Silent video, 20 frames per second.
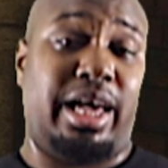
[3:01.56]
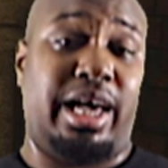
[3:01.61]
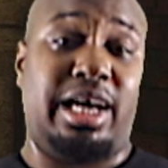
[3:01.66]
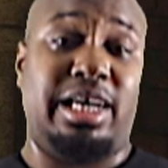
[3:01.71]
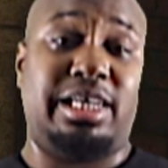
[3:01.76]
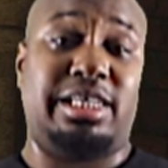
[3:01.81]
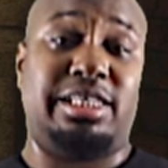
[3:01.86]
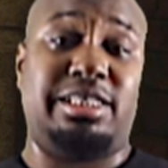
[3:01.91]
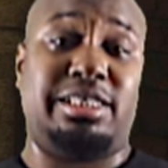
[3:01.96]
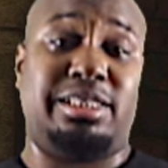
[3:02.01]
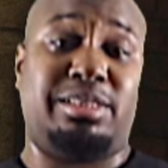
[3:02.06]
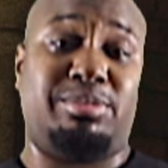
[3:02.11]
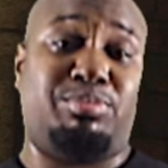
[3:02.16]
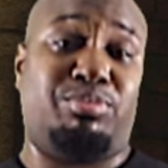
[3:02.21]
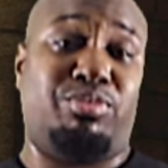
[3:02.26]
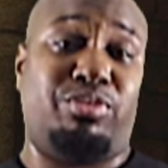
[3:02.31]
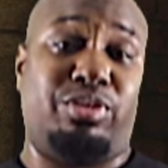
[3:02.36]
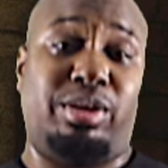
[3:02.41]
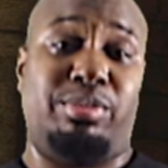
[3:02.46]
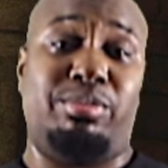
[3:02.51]
as
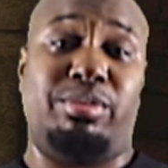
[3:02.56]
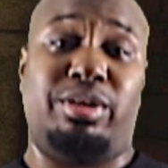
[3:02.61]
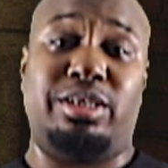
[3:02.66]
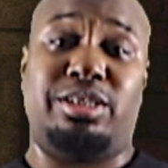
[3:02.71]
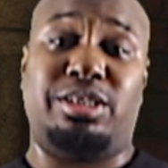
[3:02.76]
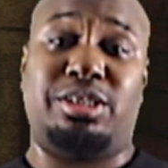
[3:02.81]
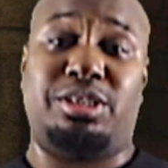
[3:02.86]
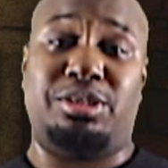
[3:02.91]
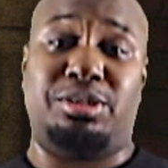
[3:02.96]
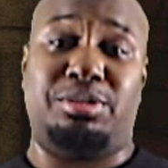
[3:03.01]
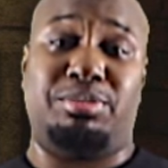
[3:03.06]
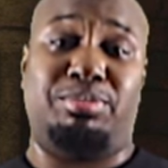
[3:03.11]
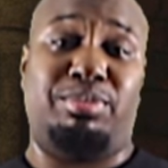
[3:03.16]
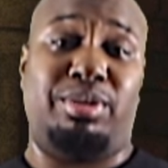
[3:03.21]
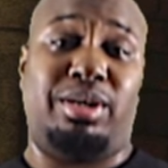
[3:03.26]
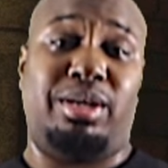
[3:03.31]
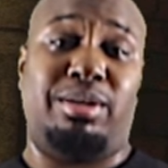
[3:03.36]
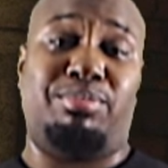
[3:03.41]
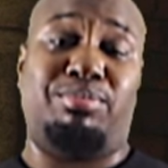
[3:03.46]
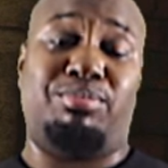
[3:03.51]
pretty much should
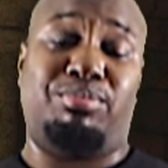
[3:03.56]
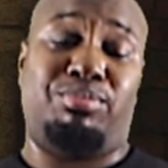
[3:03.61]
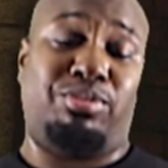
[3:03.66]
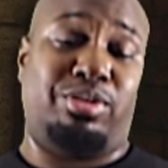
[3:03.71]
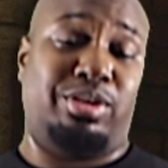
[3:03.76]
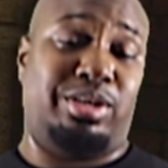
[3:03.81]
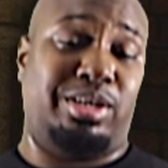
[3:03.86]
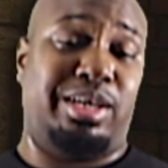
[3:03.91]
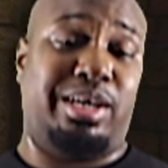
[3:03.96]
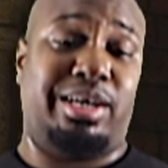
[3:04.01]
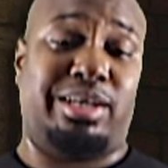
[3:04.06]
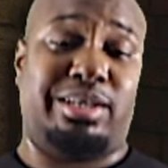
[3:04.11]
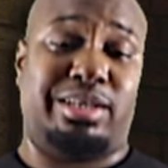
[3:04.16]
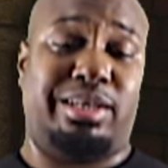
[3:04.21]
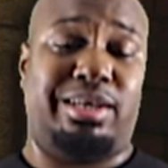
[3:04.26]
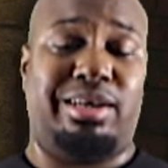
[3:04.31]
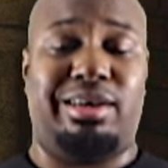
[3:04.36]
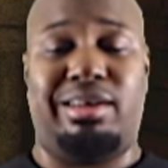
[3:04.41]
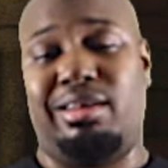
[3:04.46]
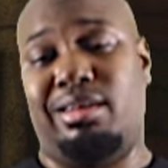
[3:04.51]
be
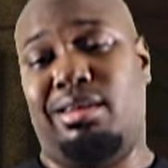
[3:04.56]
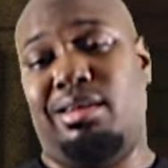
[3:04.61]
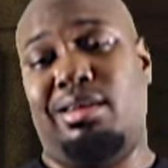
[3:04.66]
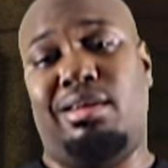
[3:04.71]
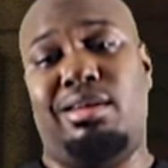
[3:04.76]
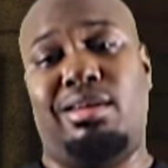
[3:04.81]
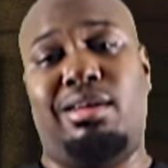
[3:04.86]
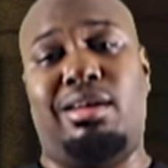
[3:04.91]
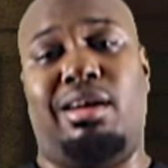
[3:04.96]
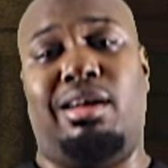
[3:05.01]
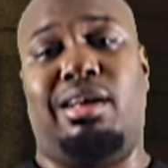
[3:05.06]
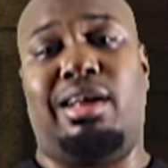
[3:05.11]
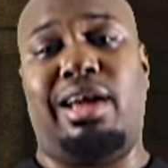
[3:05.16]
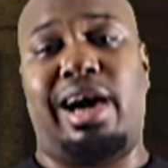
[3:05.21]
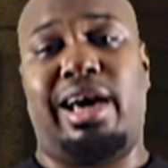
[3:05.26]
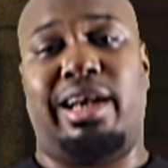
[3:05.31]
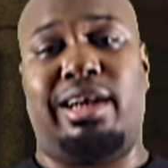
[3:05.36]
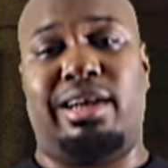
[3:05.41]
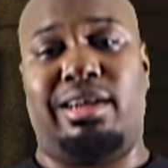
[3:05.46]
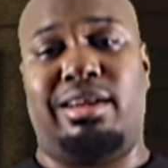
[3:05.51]
predicted, a
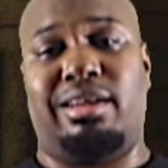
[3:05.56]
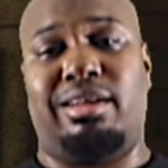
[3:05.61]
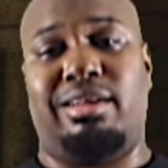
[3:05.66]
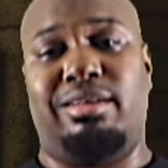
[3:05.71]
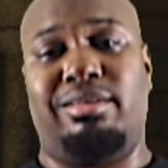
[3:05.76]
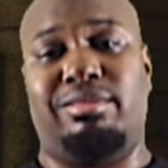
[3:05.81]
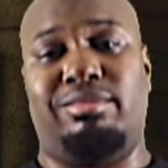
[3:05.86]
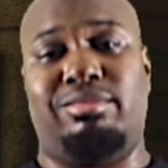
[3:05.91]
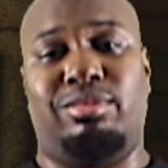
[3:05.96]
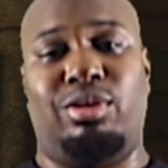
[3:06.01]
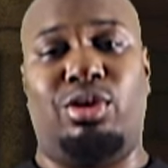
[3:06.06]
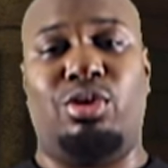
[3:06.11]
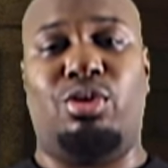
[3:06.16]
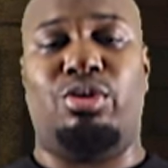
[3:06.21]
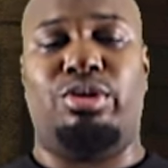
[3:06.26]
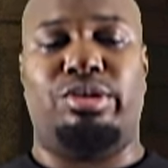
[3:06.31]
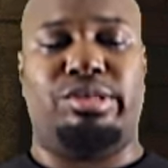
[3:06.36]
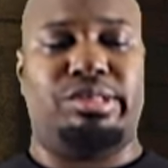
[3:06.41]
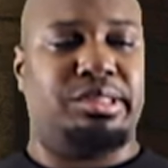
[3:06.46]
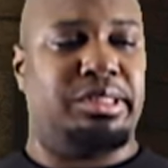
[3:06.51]
lot of the
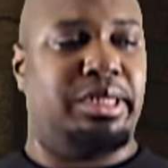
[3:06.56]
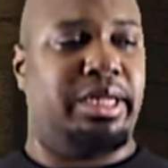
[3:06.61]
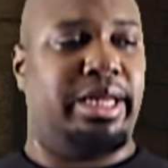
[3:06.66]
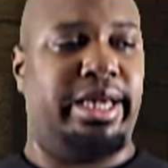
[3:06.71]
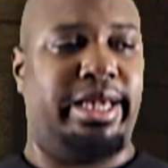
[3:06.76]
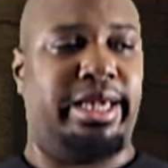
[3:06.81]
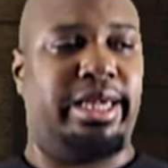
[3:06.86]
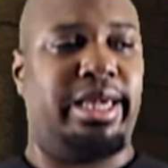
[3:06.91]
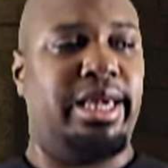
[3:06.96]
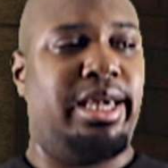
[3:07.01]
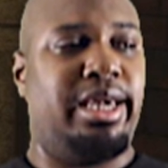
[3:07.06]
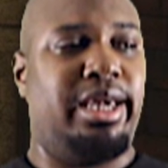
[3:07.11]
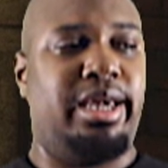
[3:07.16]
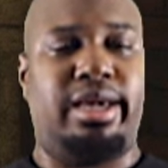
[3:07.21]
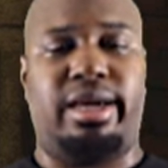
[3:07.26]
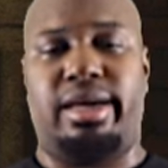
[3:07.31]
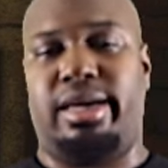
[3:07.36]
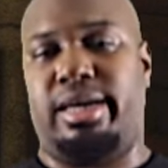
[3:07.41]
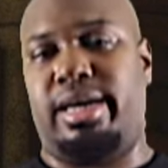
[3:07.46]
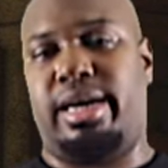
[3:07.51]
lords are like,
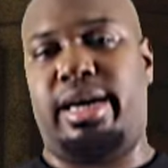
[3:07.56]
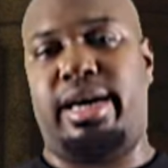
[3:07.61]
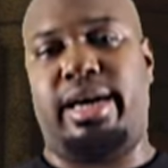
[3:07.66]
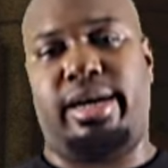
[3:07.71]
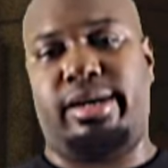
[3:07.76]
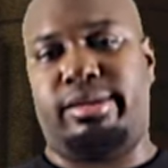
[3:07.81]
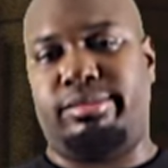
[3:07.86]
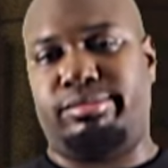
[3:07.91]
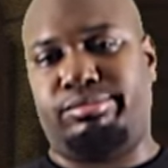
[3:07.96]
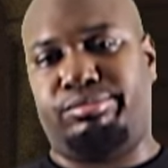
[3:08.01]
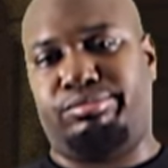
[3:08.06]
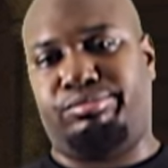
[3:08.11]
yeah,